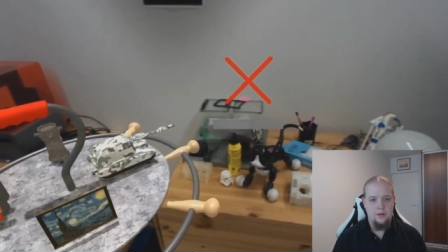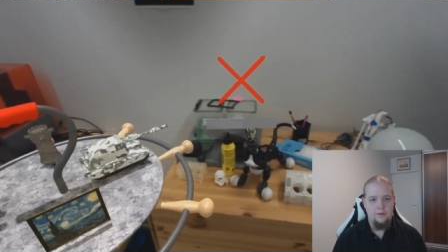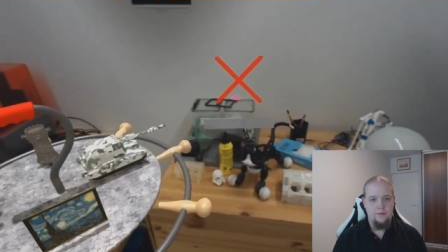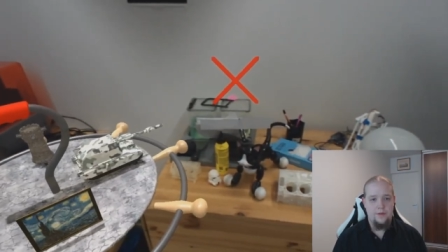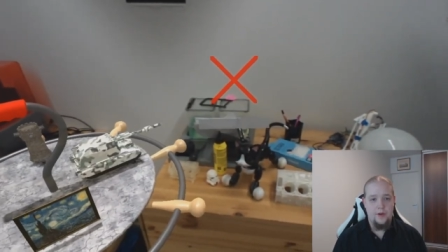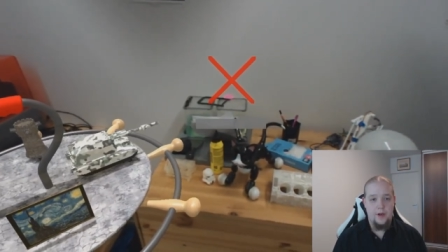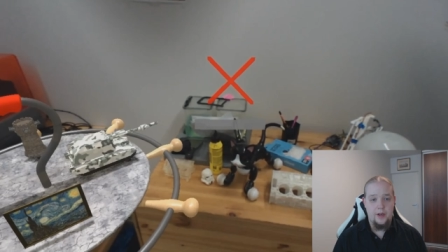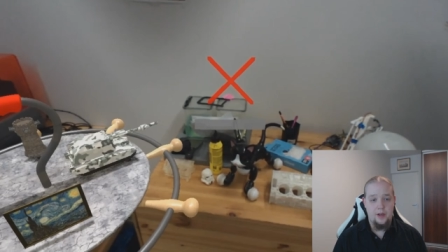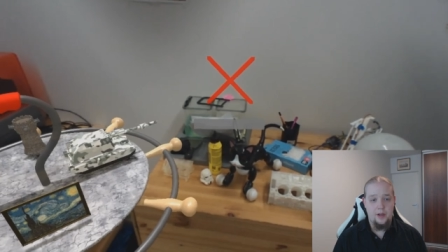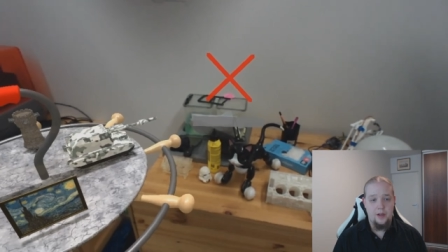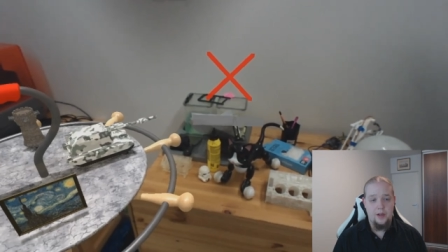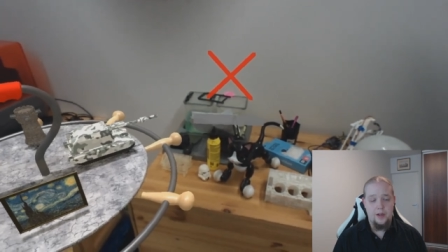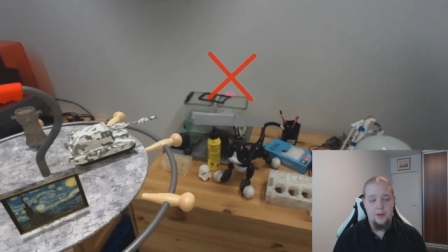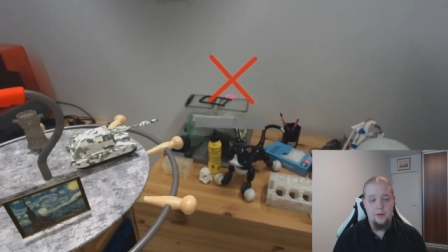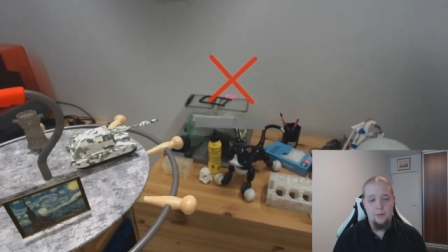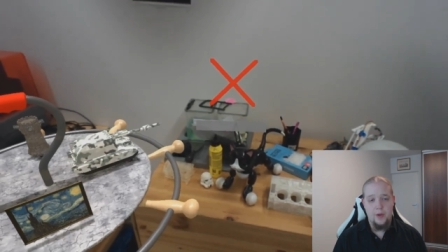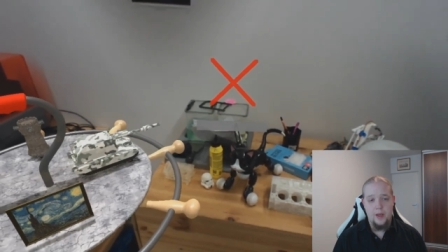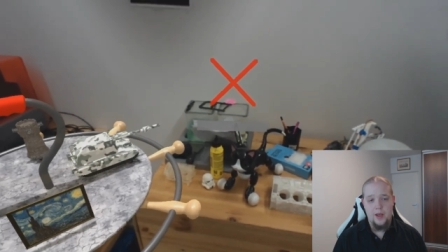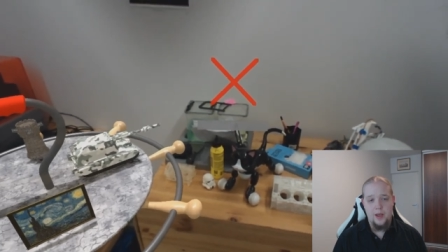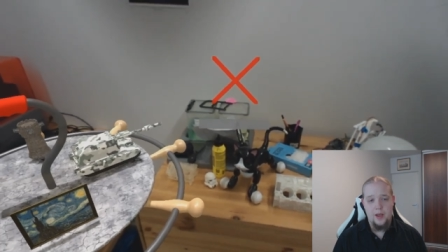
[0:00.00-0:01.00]
Finally,
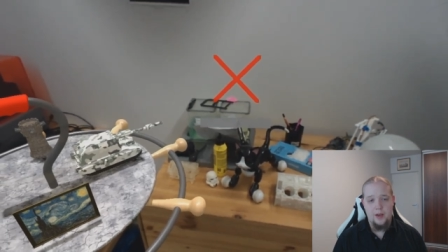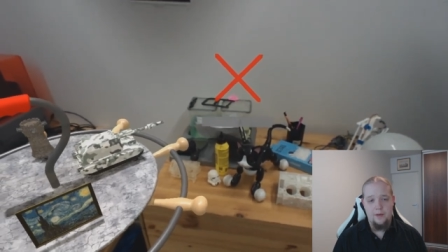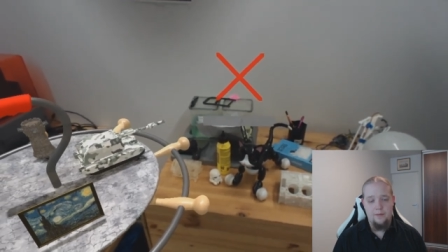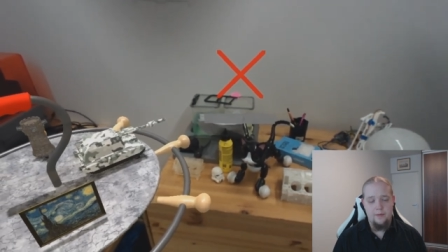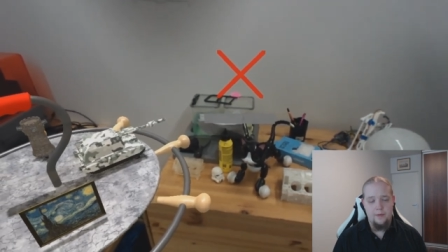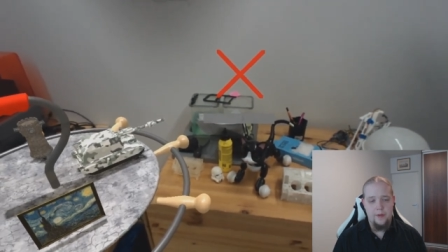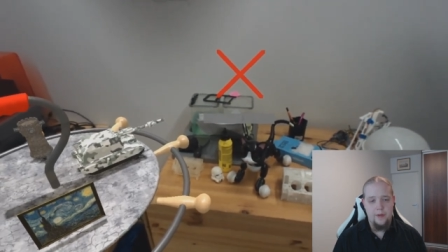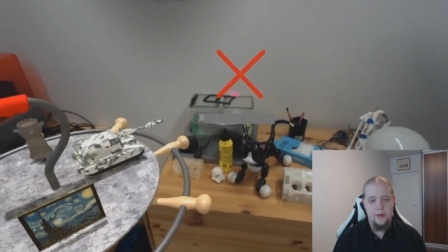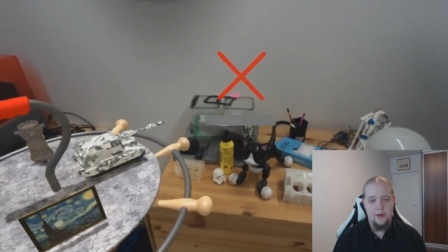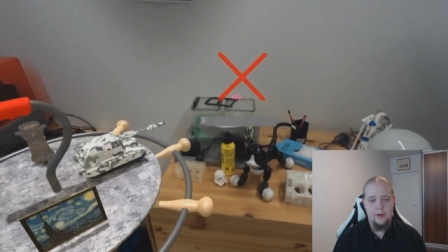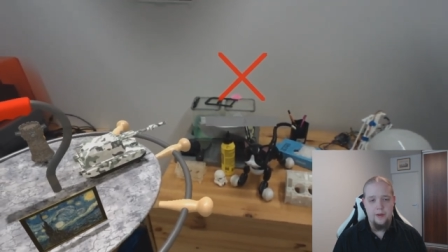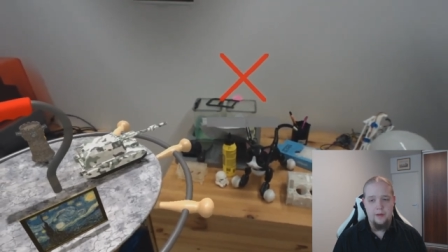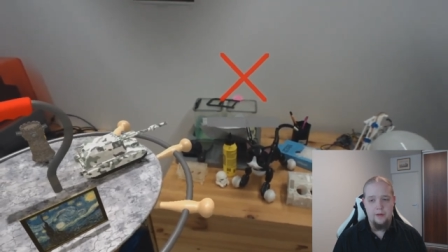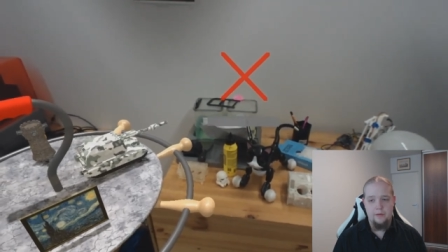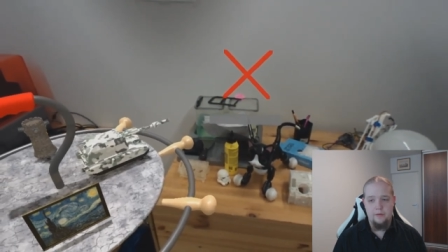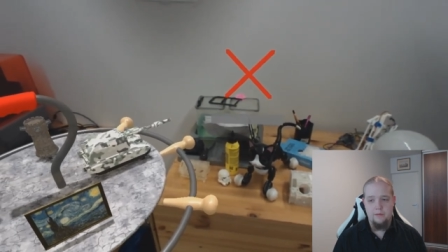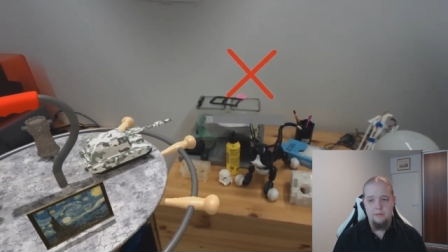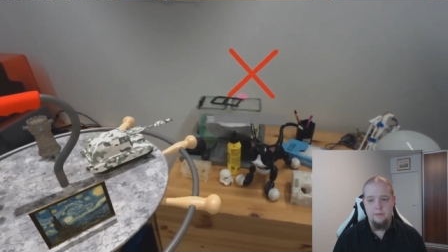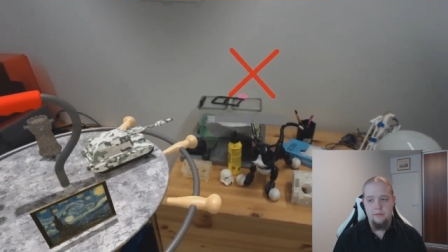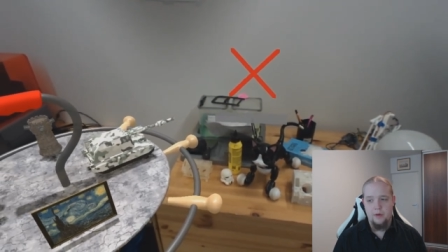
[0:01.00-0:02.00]
we have the
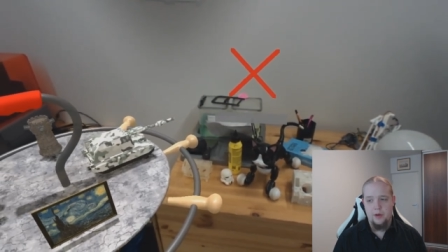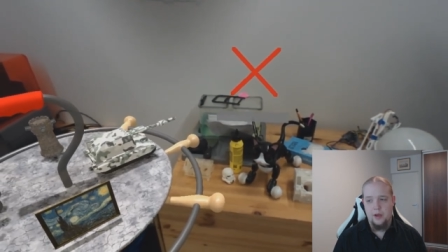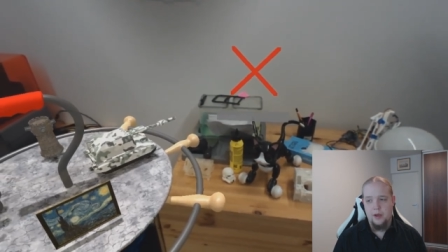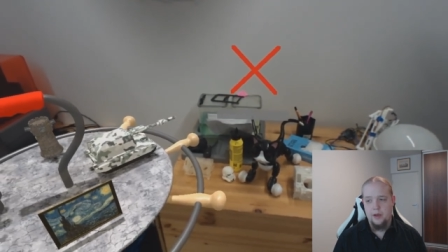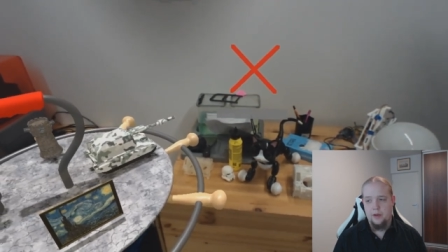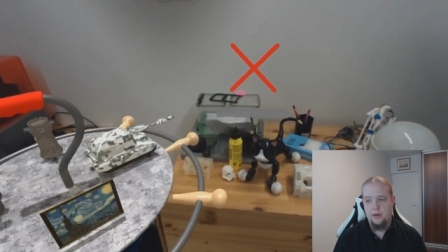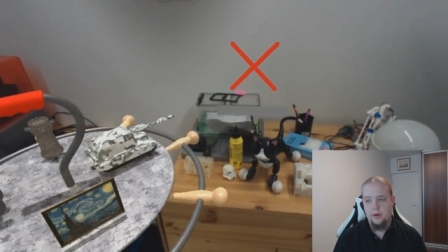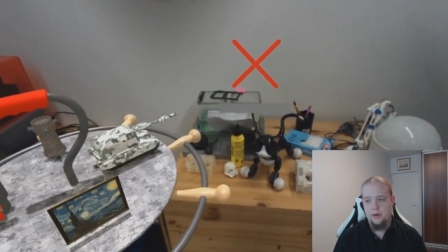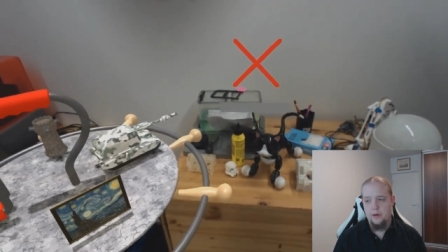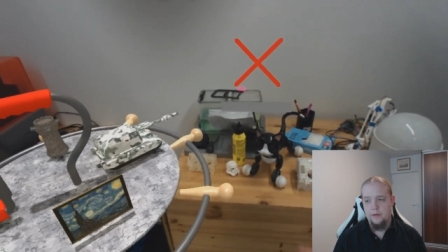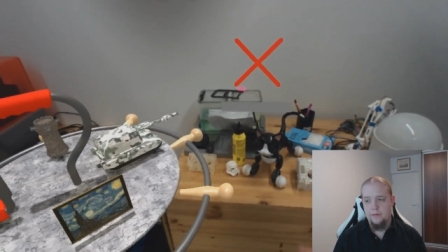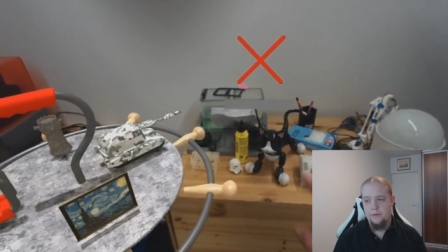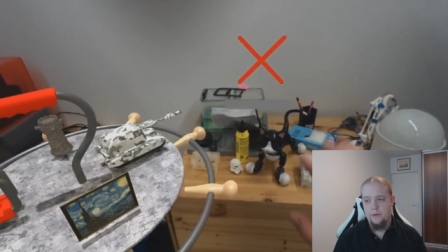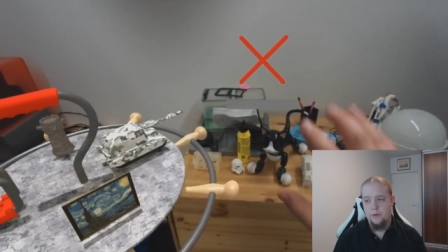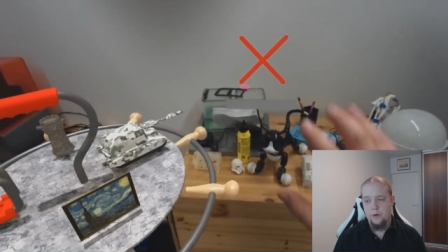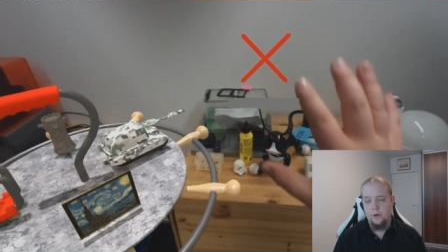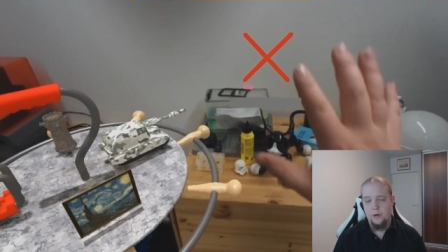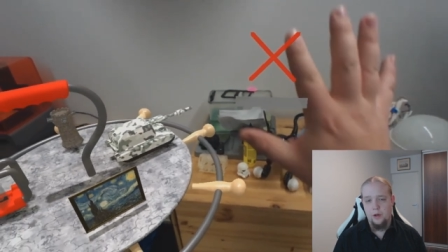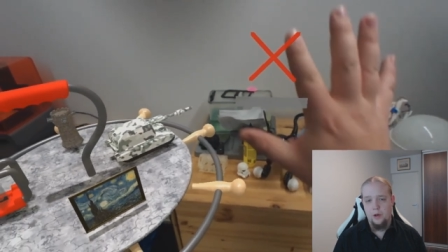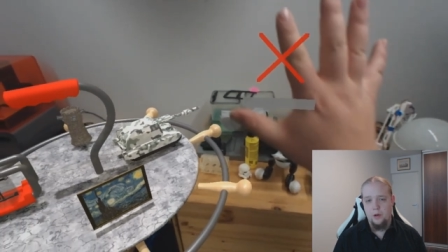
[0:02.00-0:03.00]
icon
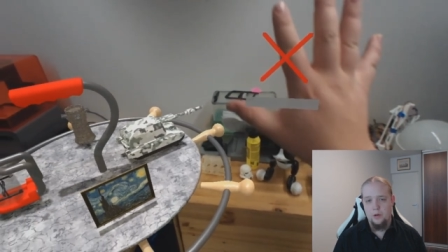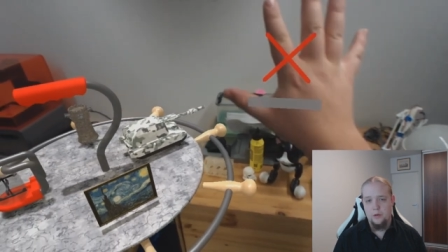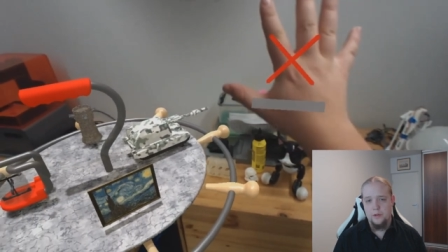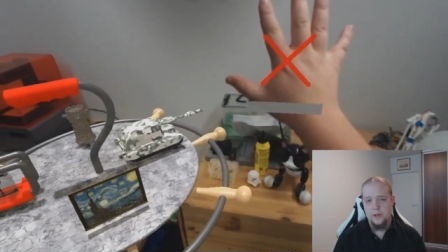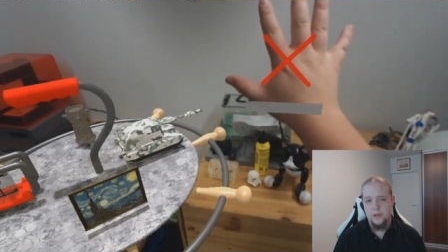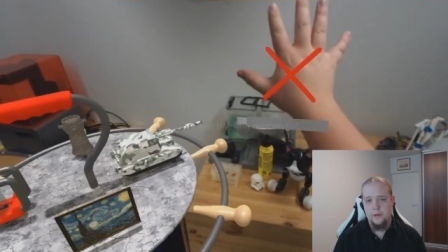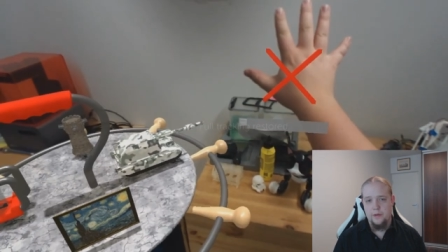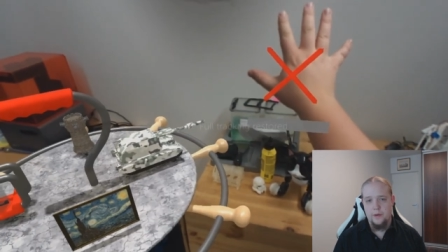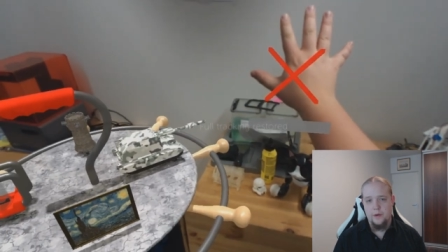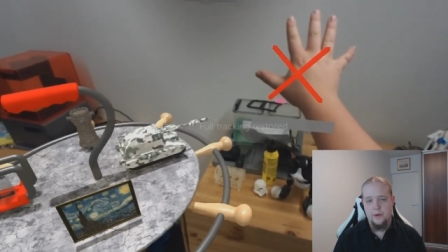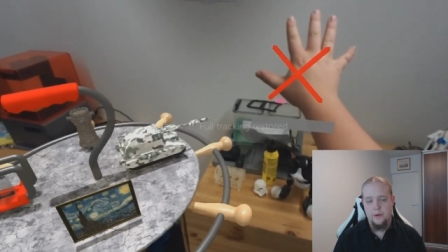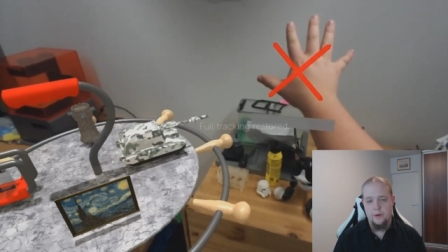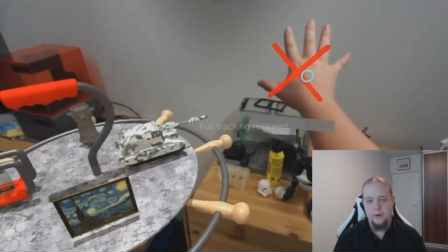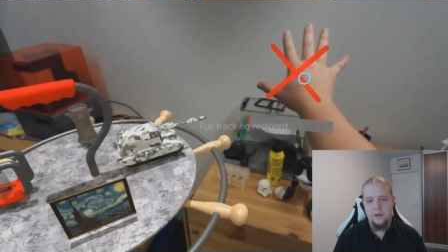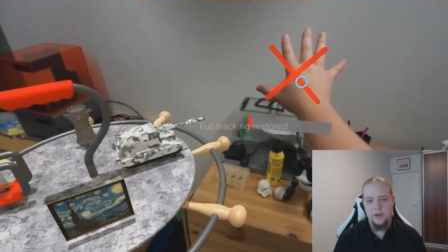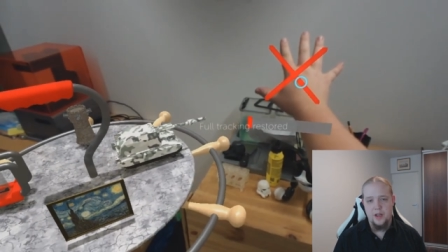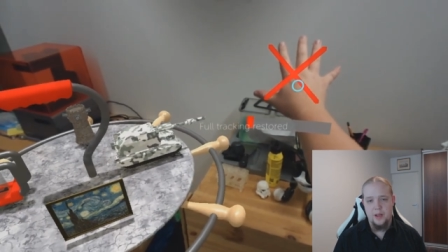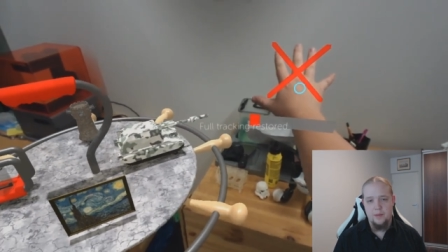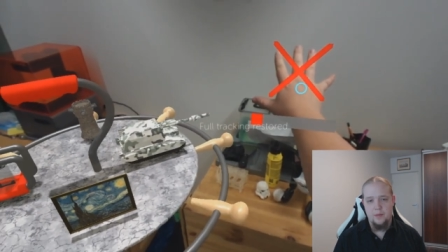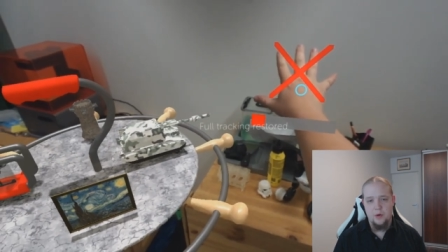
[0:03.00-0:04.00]
for closing the
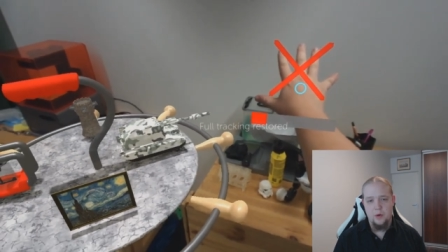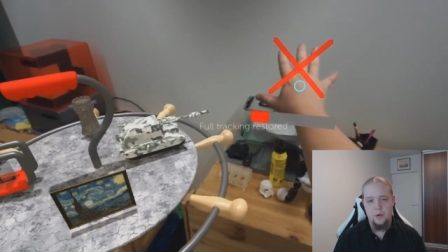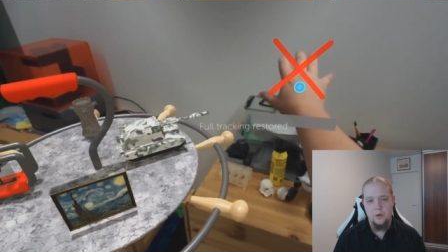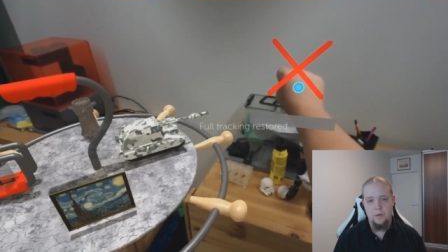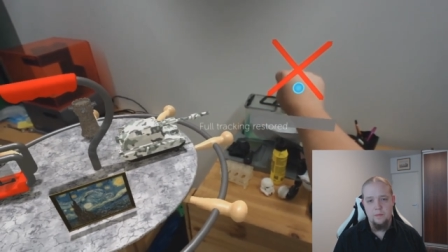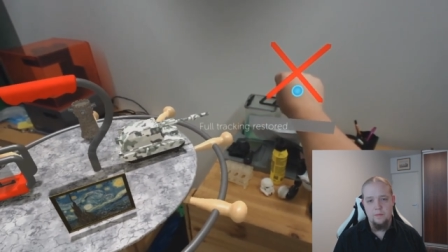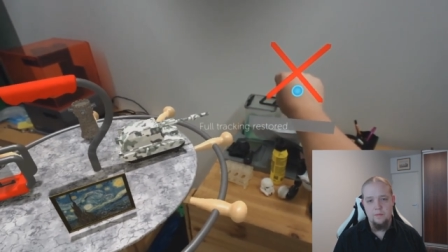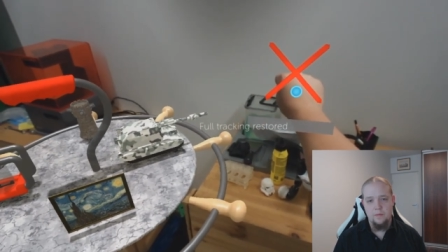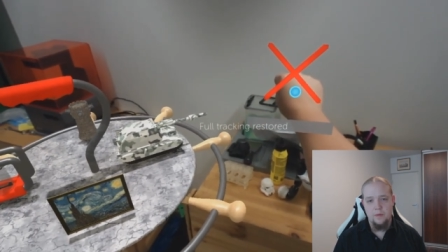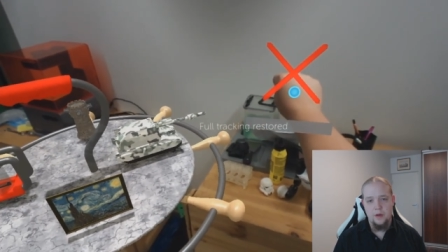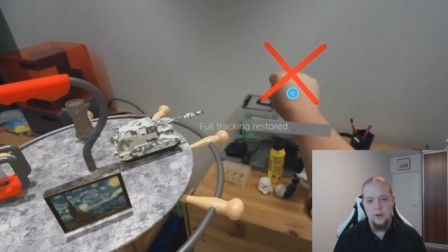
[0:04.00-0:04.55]
current demo.